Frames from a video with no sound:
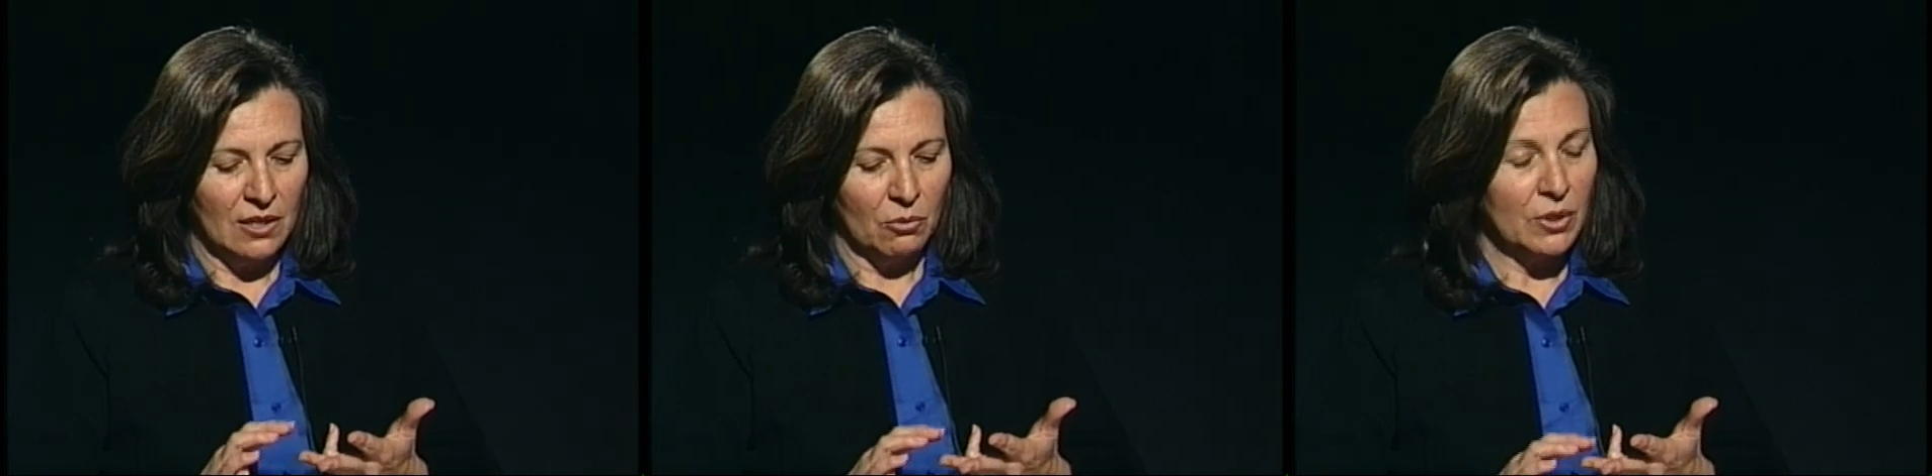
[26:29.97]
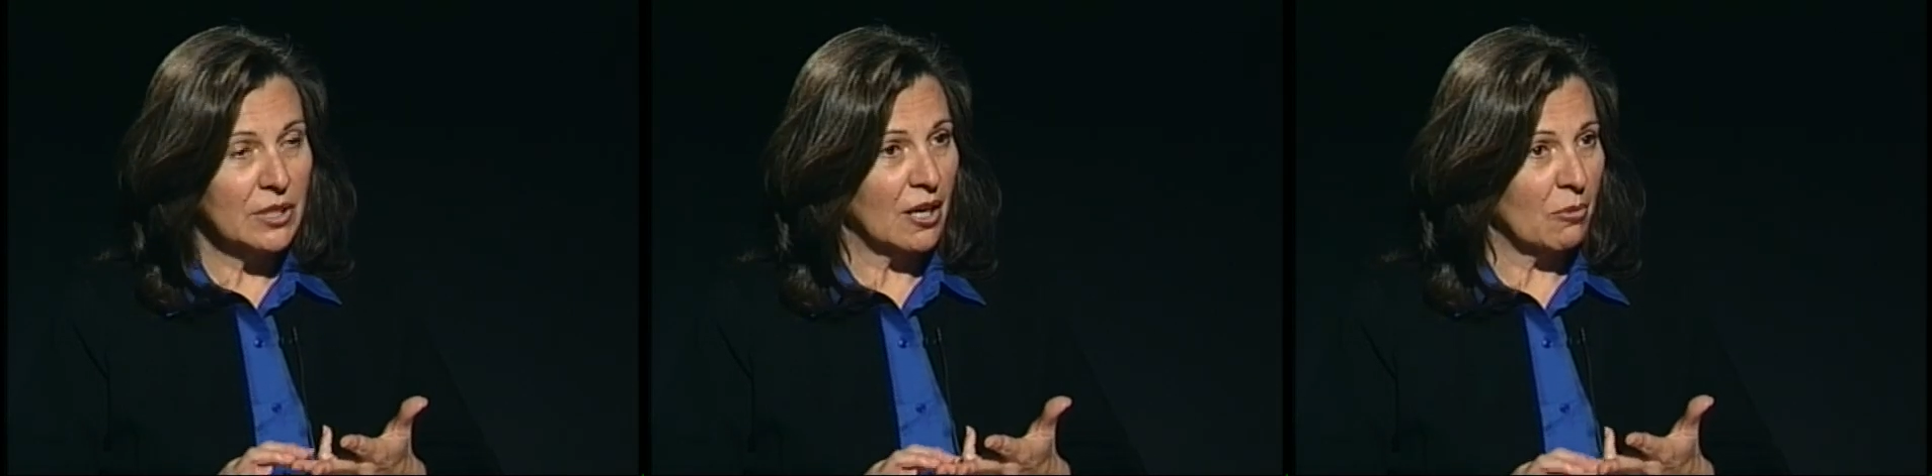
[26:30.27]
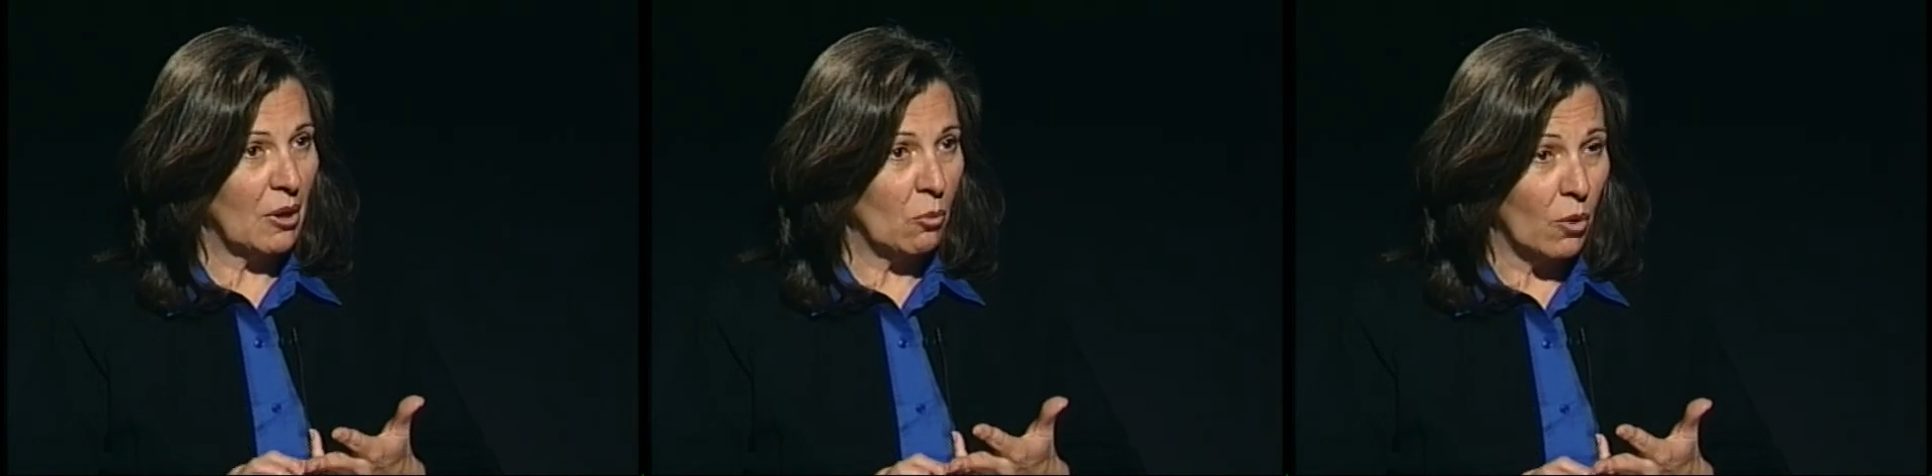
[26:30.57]
We talk
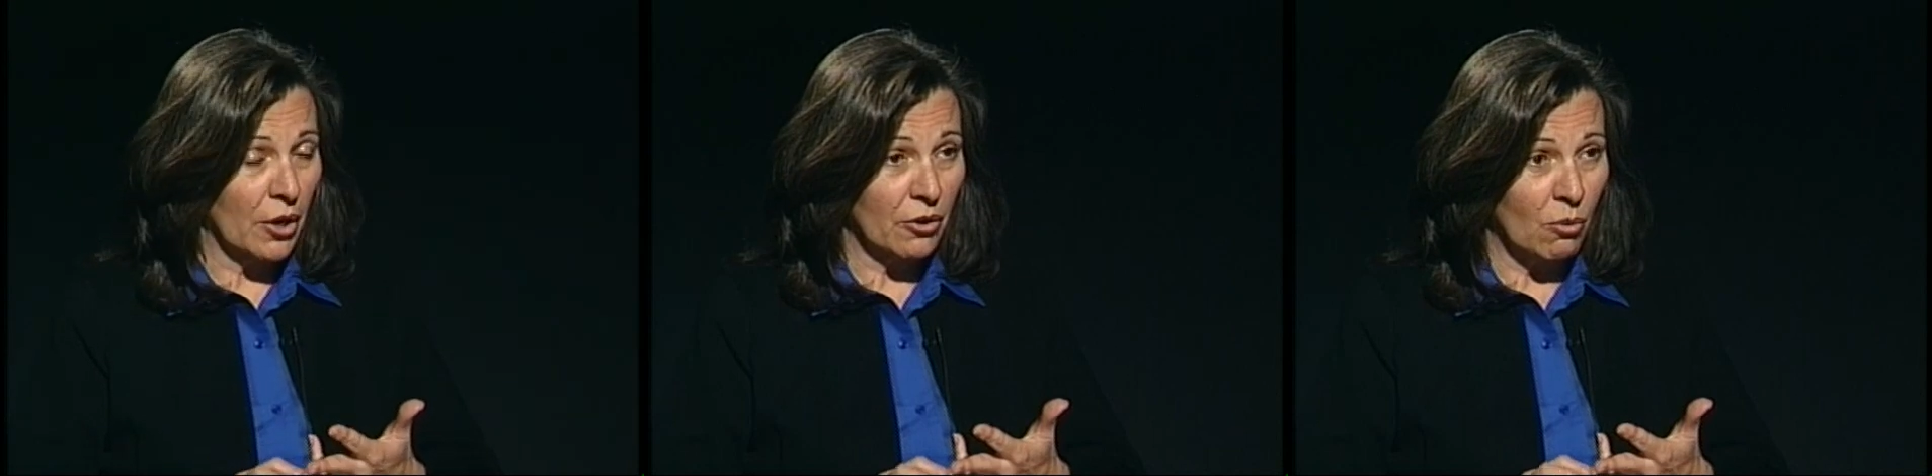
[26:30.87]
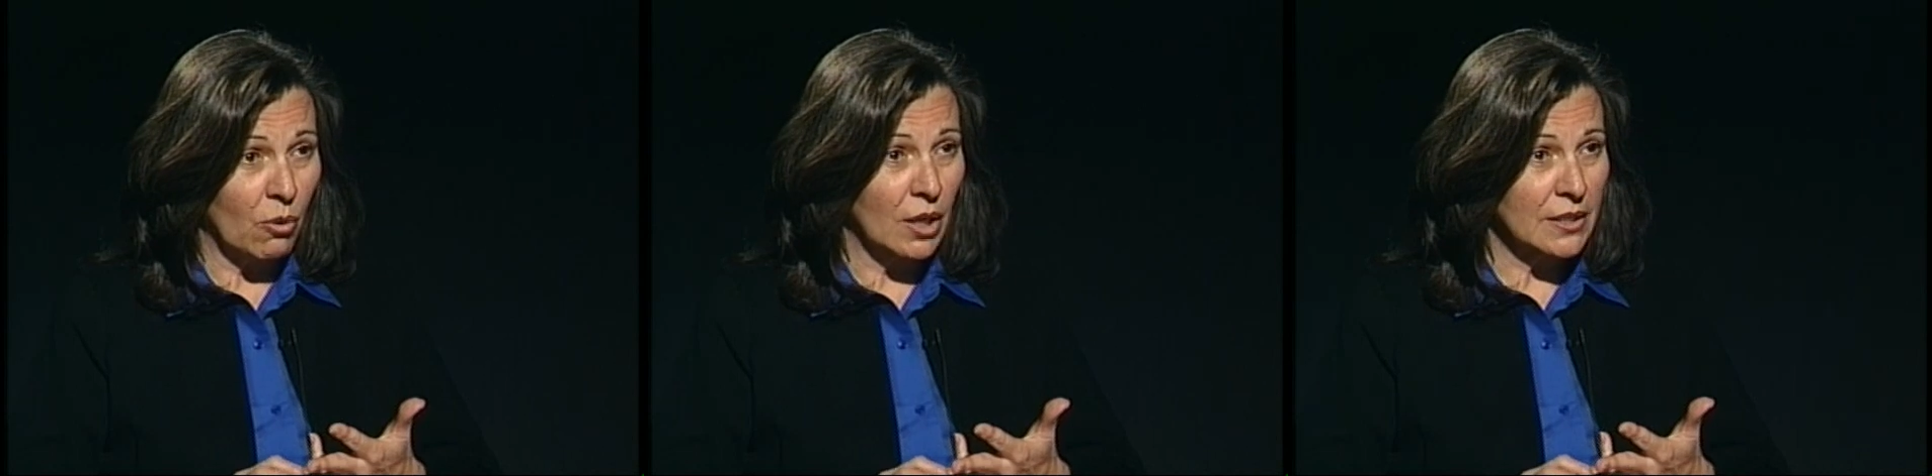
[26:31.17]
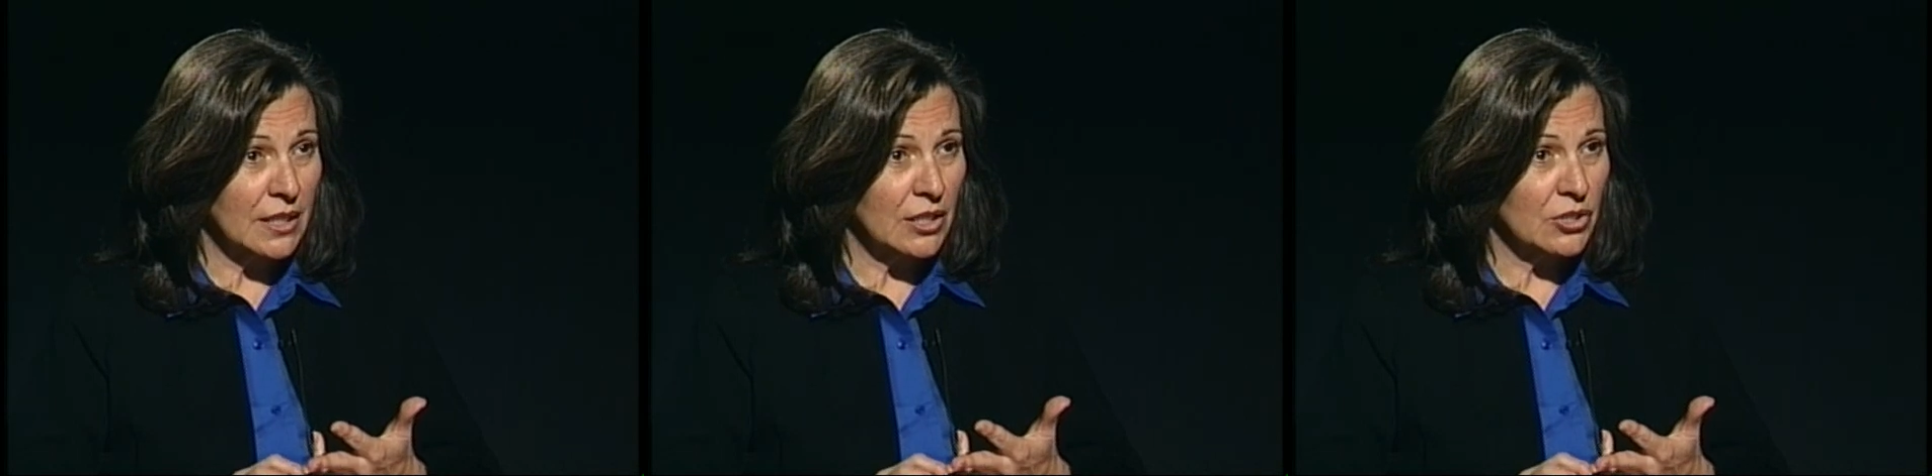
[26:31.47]
about water
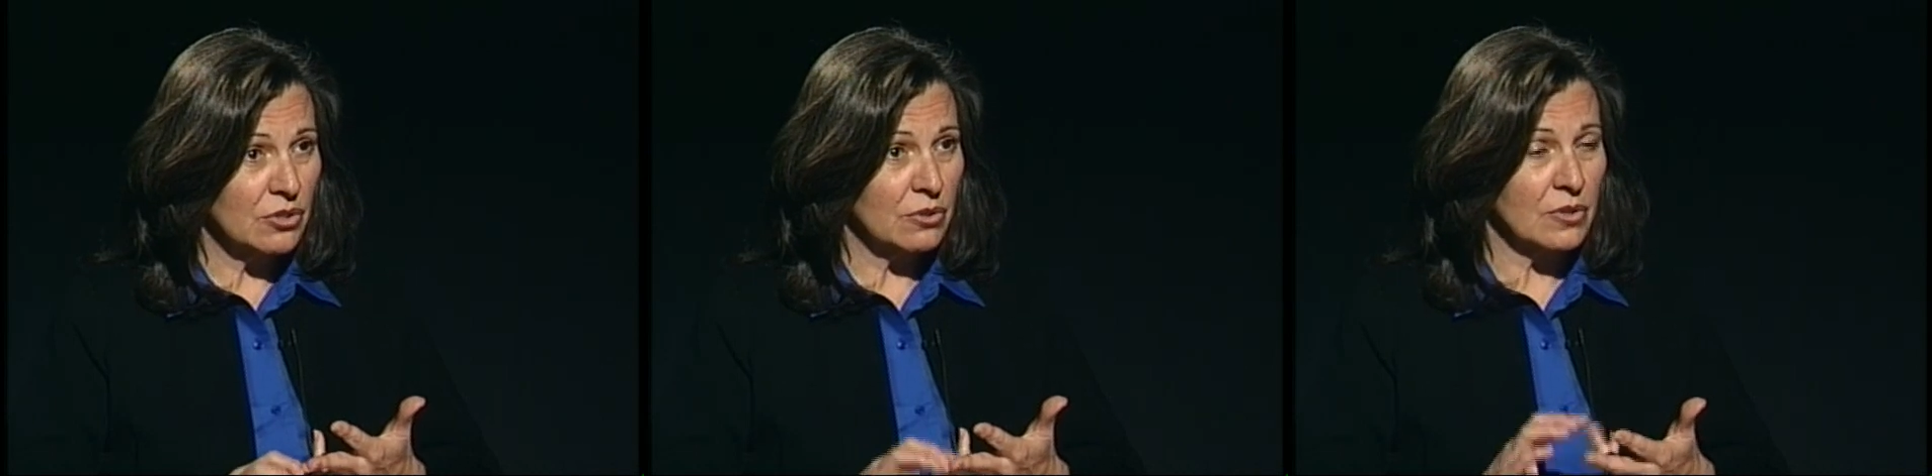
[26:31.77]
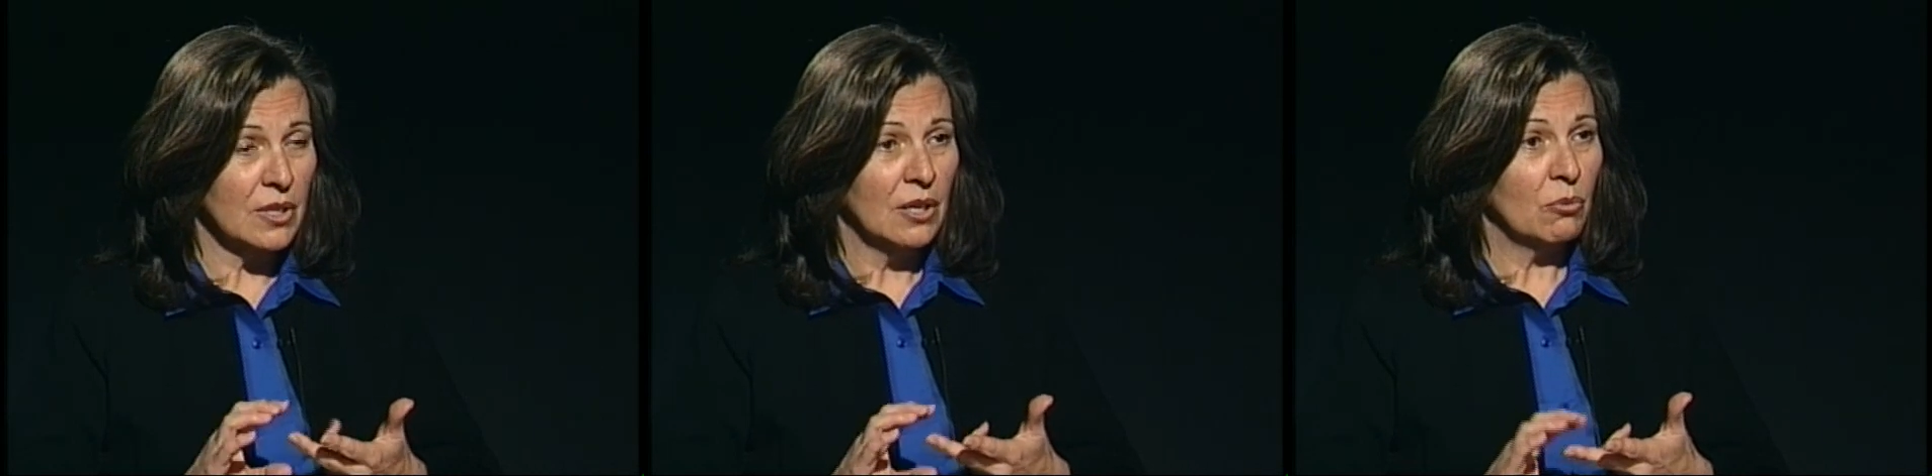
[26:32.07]
quality issues.